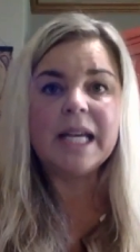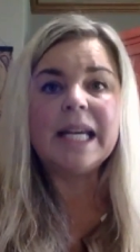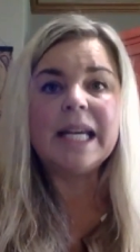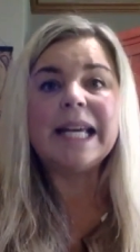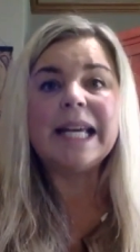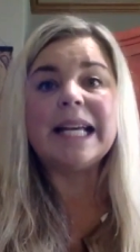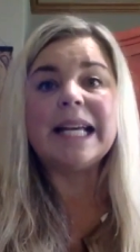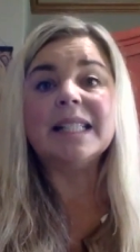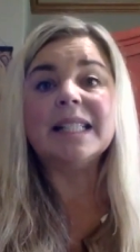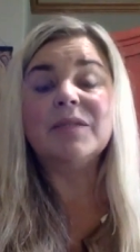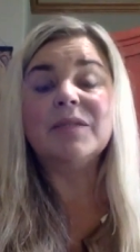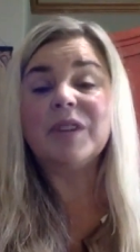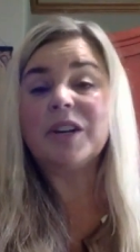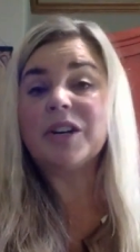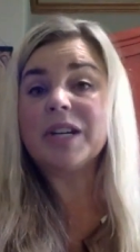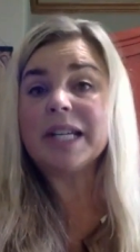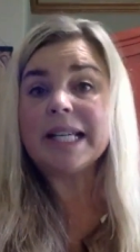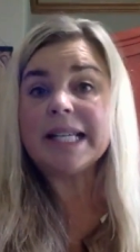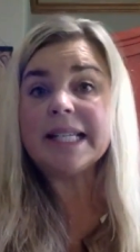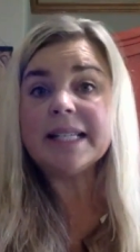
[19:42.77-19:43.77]
it's
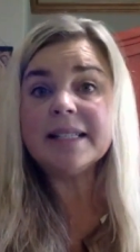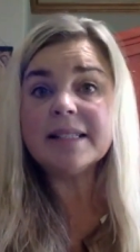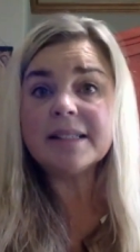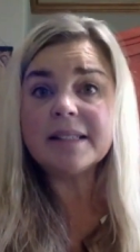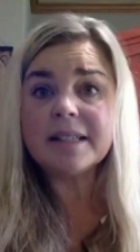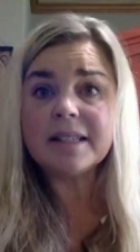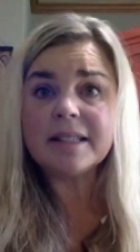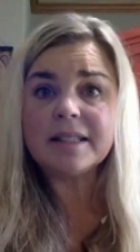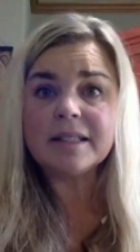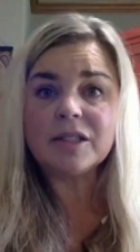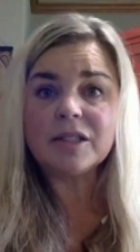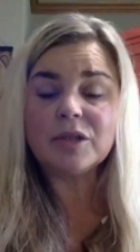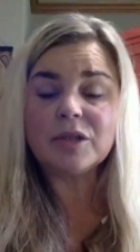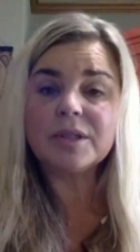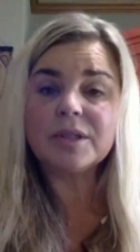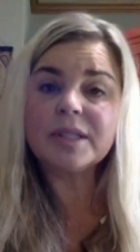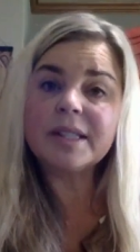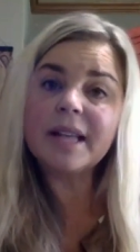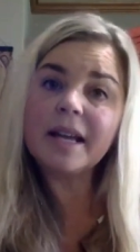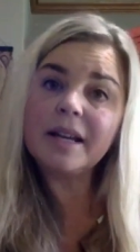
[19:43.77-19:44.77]
very easy to
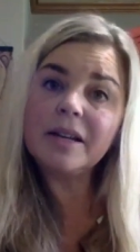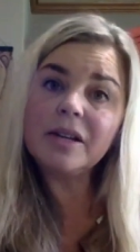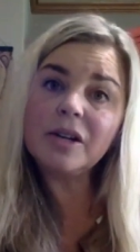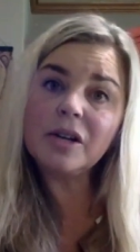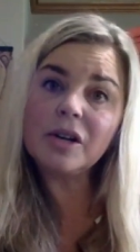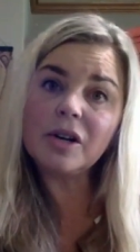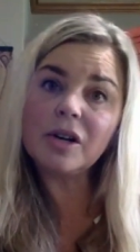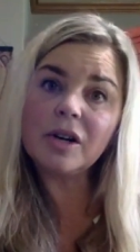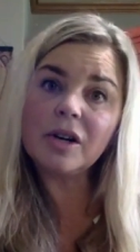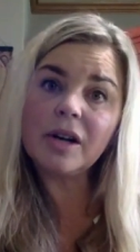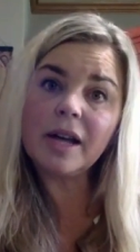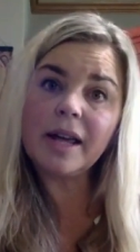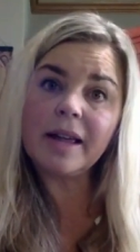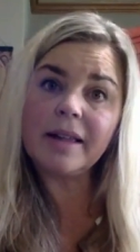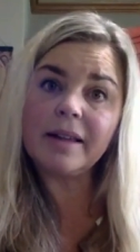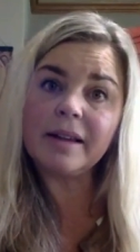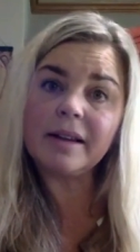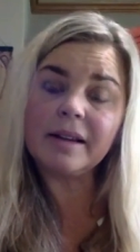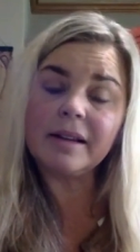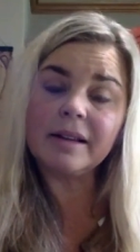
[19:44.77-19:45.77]
send her
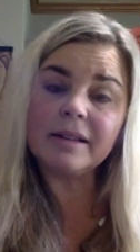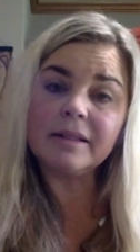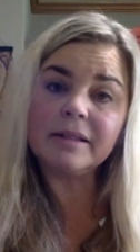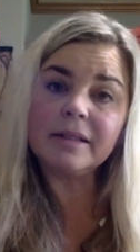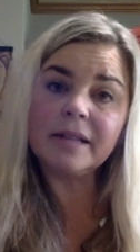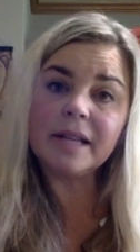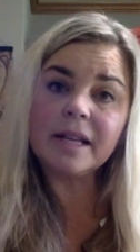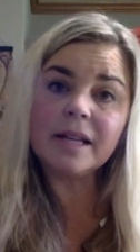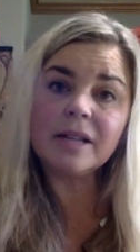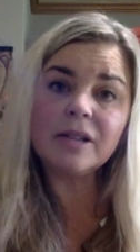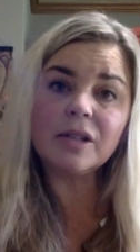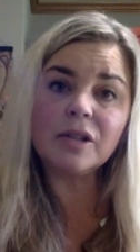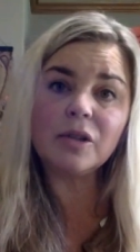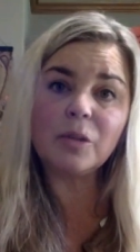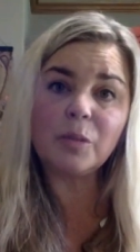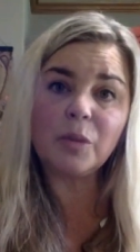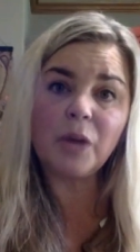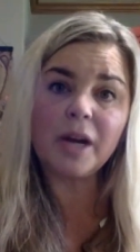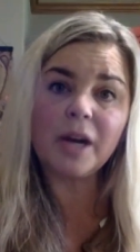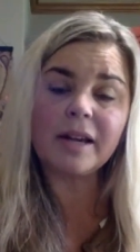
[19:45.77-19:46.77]
a link to the
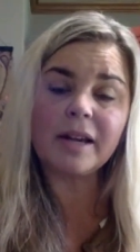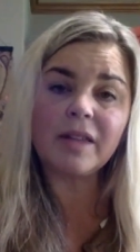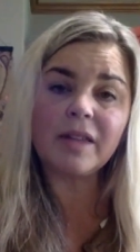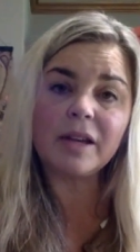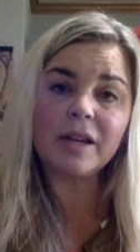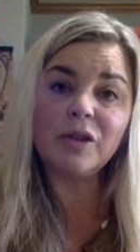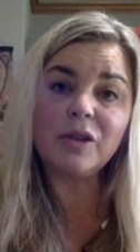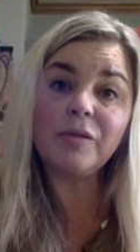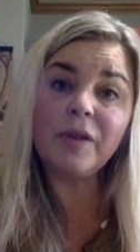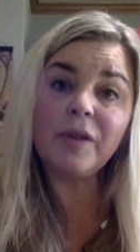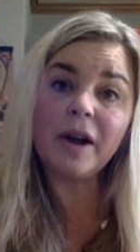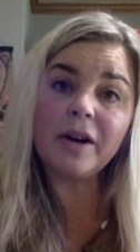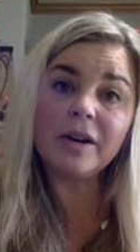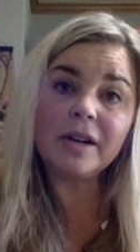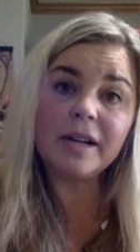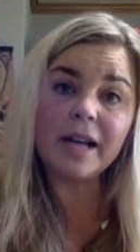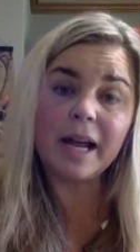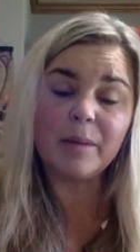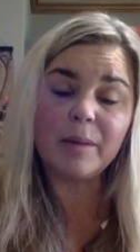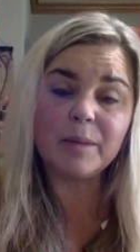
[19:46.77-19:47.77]
product that you found
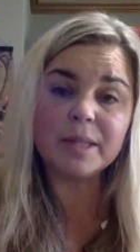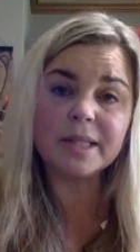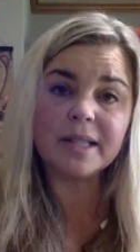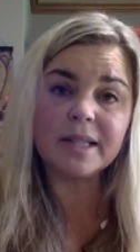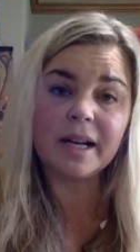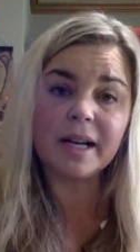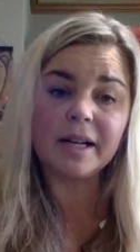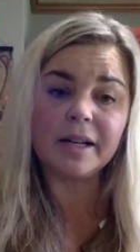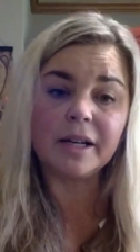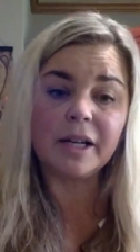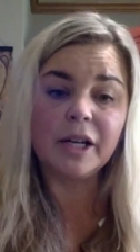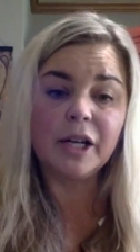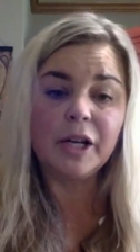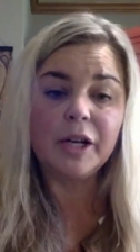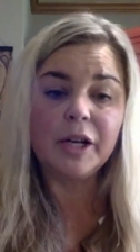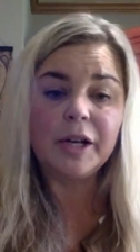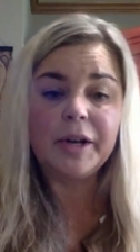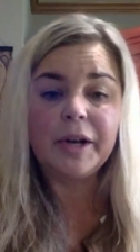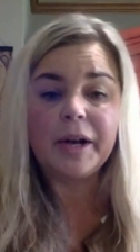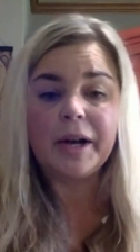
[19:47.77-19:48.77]
on Amazon.
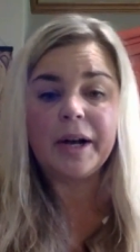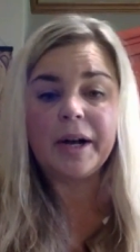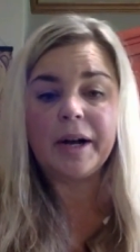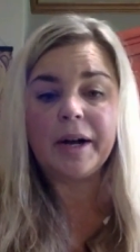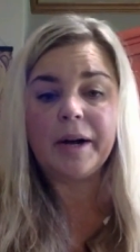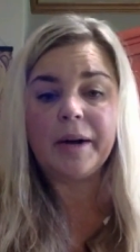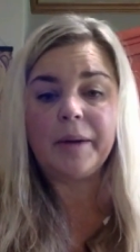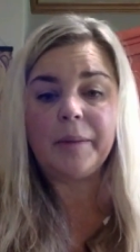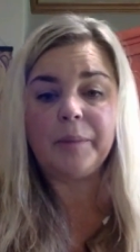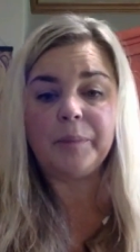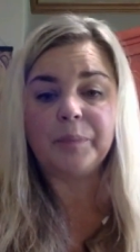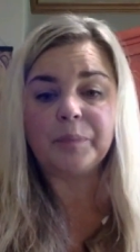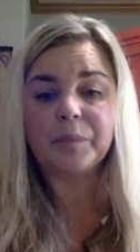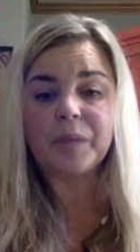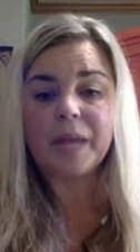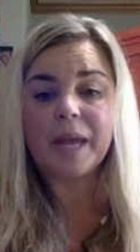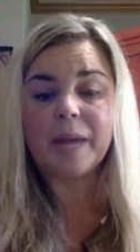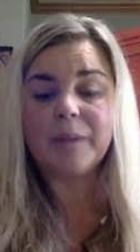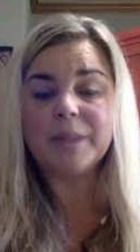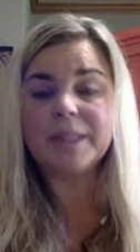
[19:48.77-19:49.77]

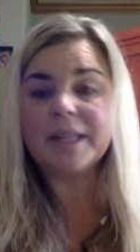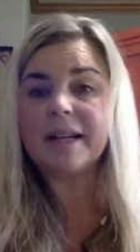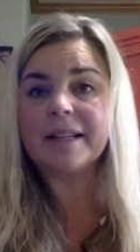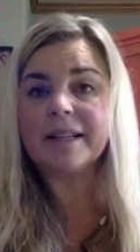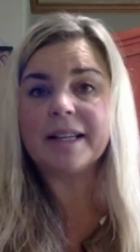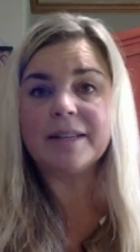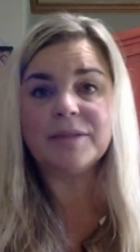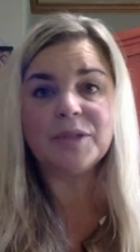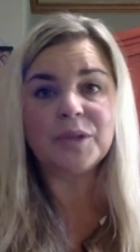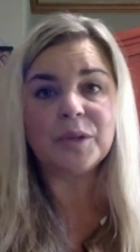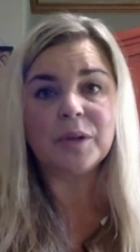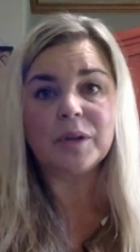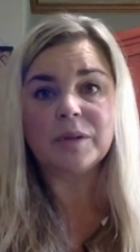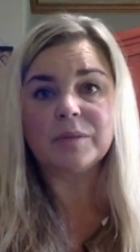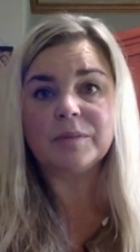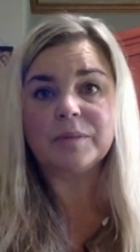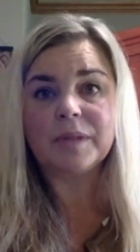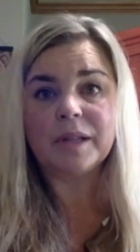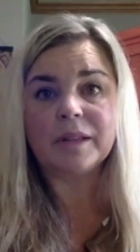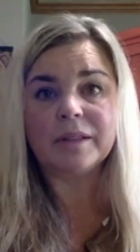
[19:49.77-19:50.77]
Amazon gives you
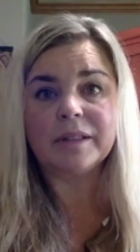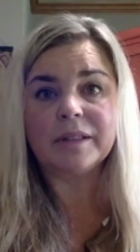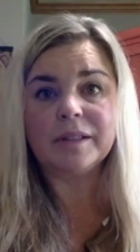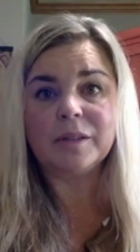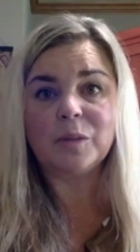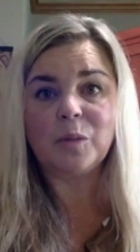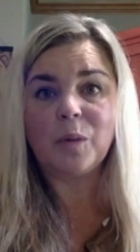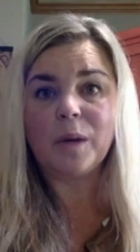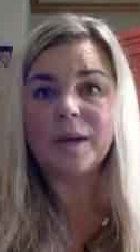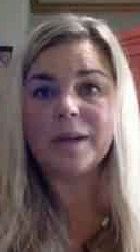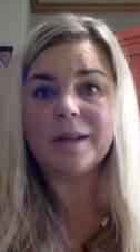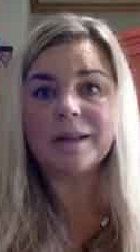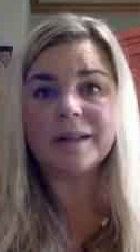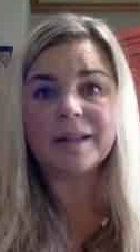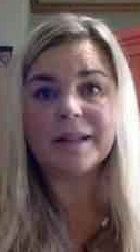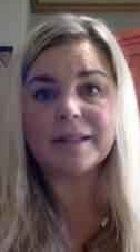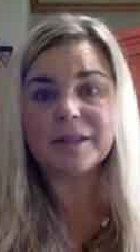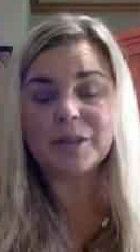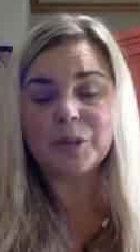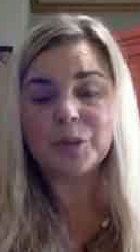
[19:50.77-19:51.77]
a little
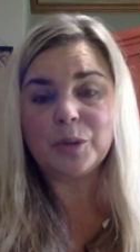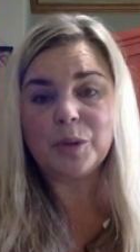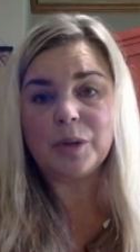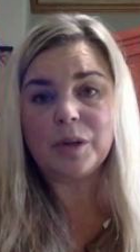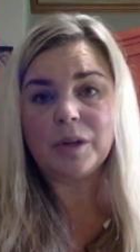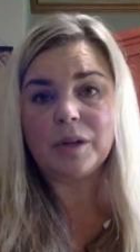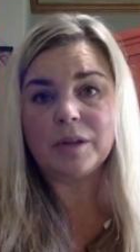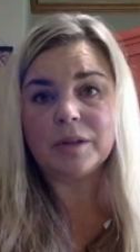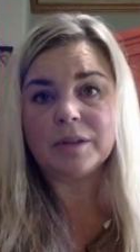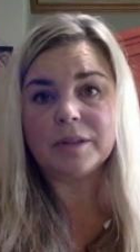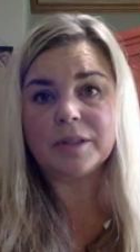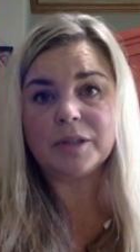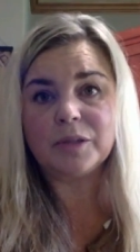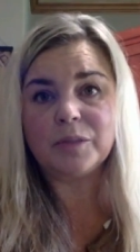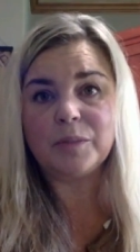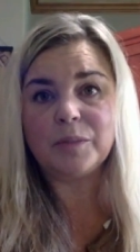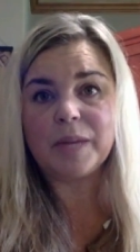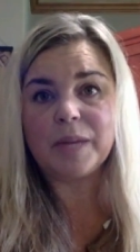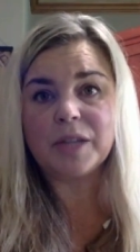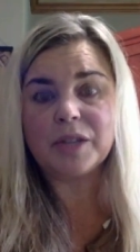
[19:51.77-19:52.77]
one-click tool to
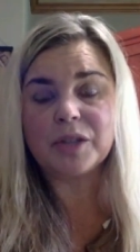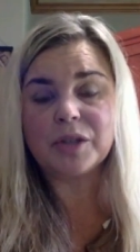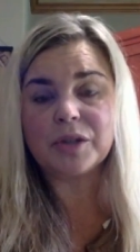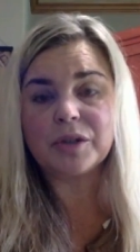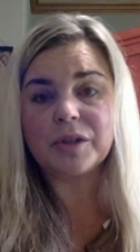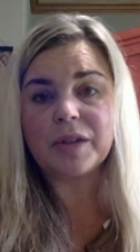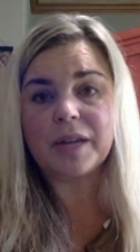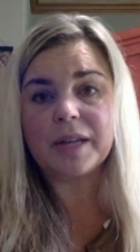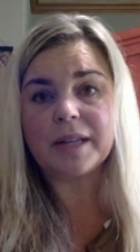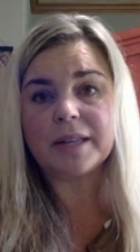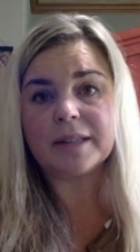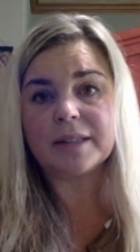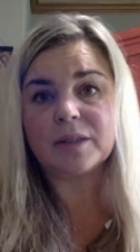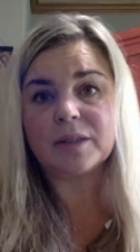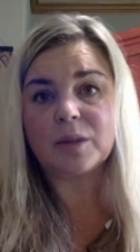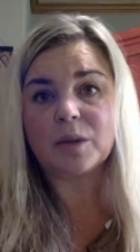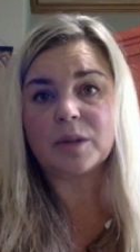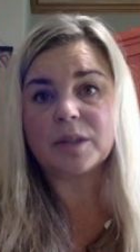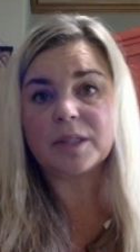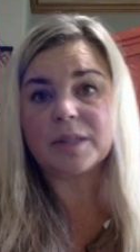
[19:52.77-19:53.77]
make sure that it's
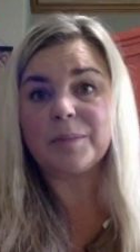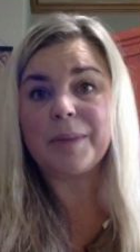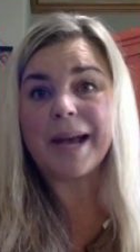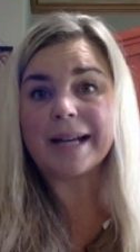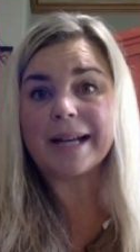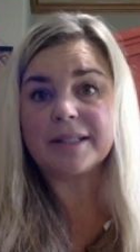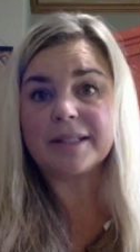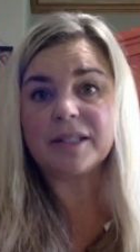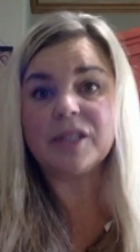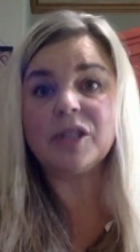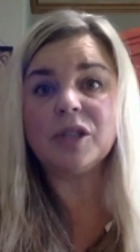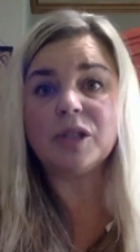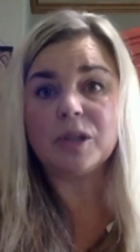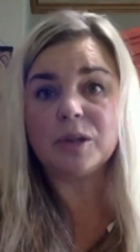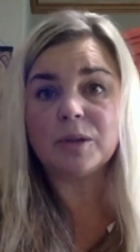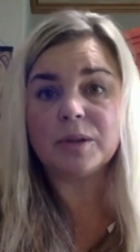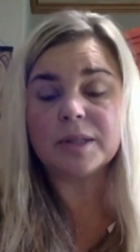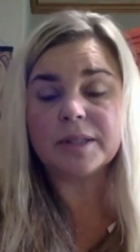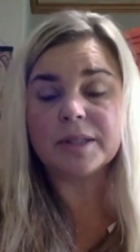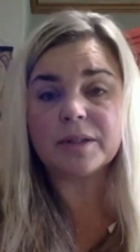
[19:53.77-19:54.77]
sourced back to
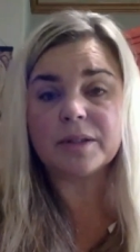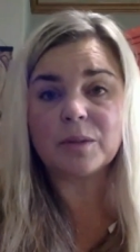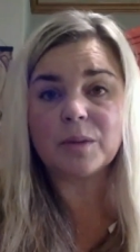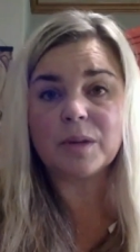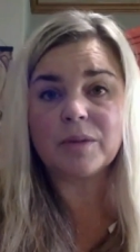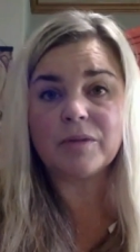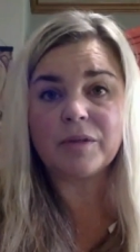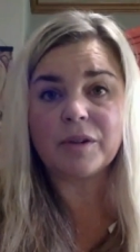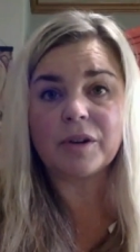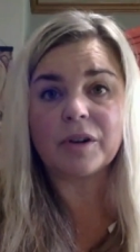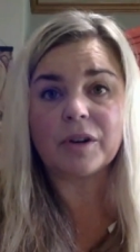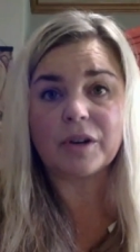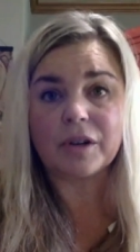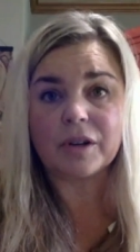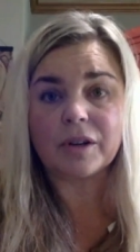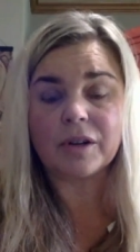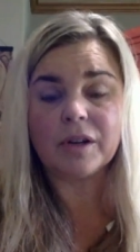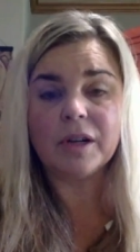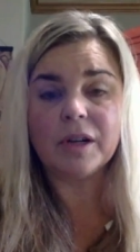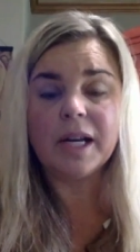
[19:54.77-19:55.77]
you as the
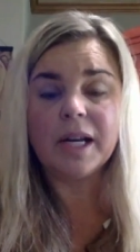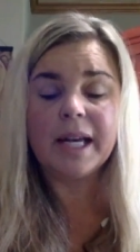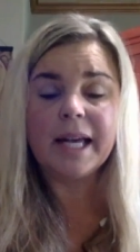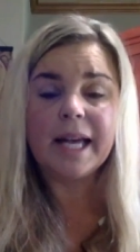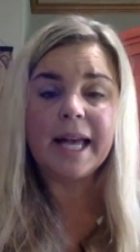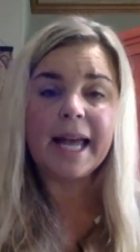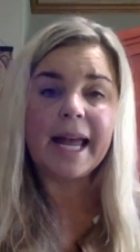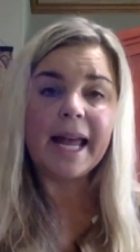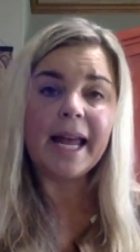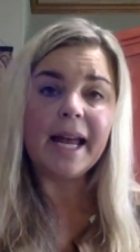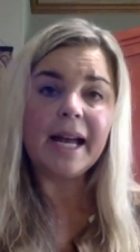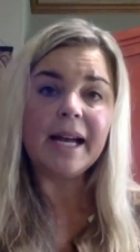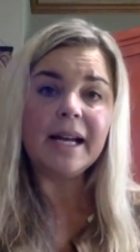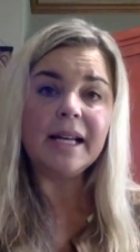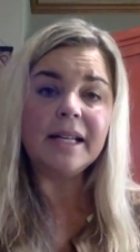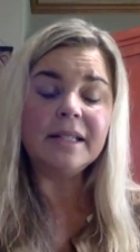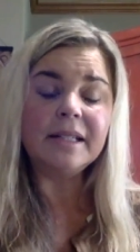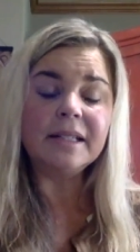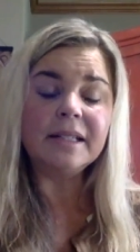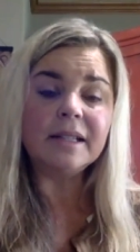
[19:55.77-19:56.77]
referrer.
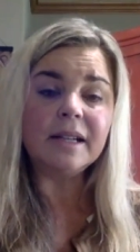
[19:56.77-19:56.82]
And